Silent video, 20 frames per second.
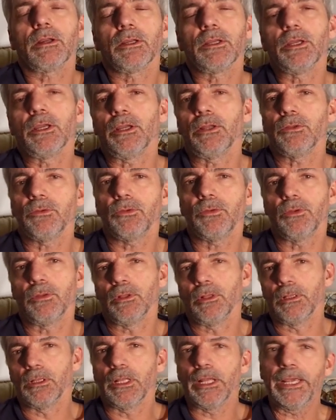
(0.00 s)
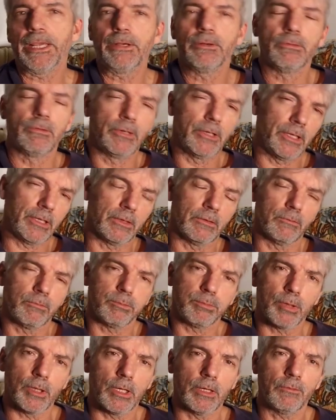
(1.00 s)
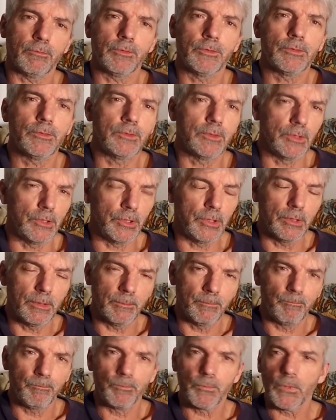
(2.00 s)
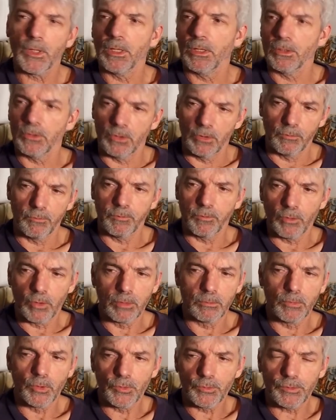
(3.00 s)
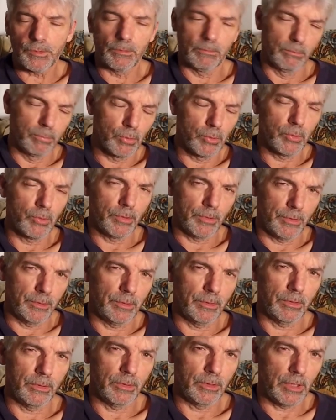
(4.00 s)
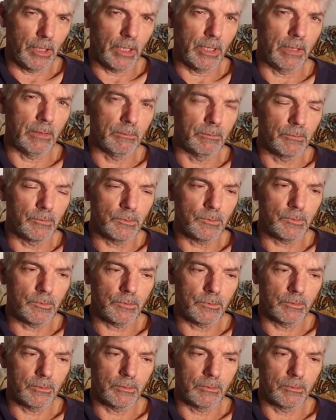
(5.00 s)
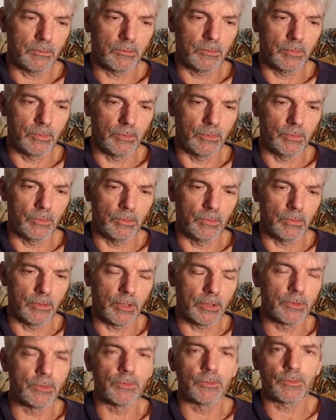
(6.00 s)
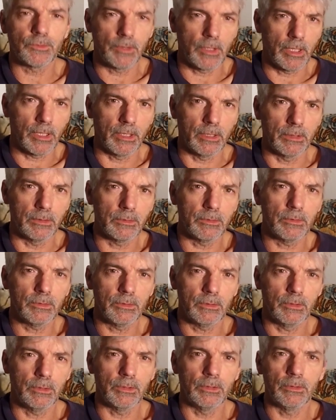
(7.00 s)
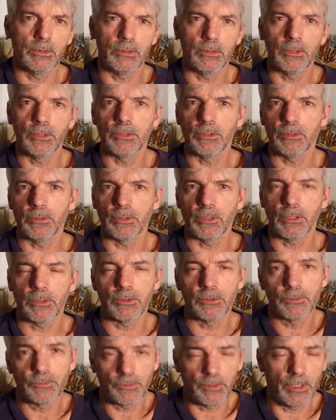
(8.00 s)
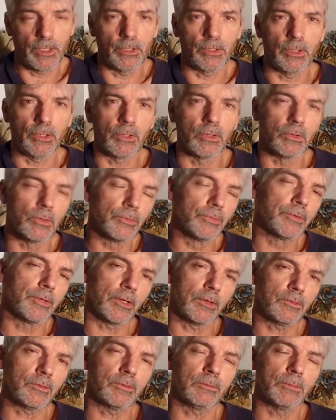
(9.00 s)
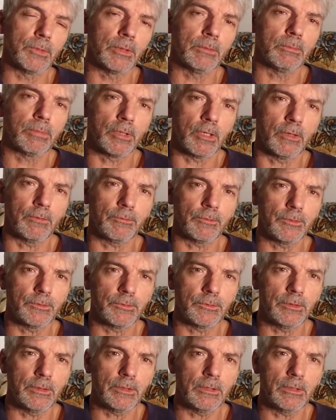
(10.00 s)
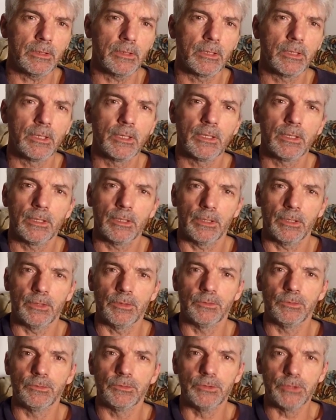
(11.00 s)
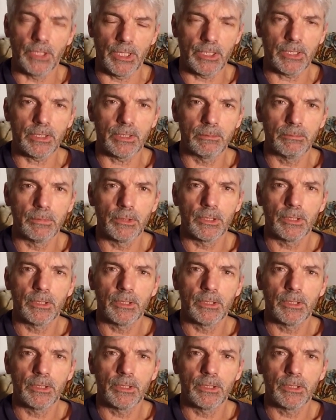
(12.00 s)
again to the layering of prophecy. The four most important names to understand in understanding Old Testament prophecy is Jacob,